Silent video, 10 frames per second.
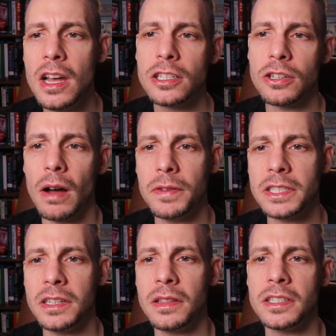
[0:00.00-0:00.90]
So
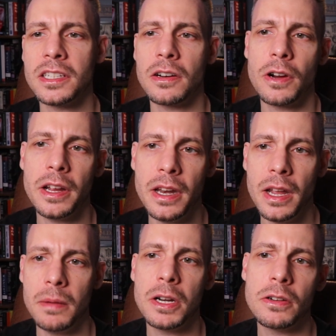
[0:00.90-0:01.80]
obviously things that are
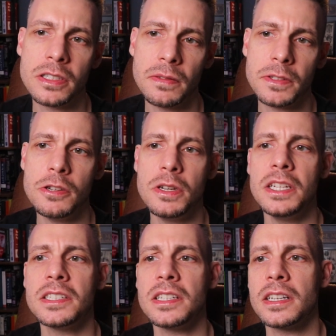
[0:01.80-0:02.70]
inhibitors of
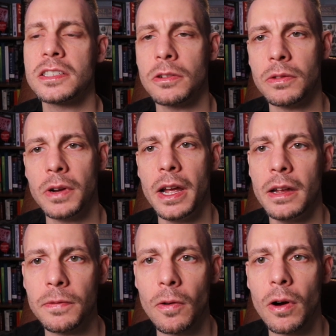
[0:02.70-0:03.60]
2D6 or
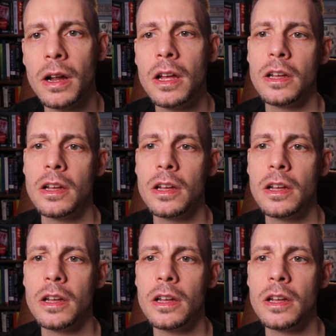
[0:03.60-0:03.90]
3A4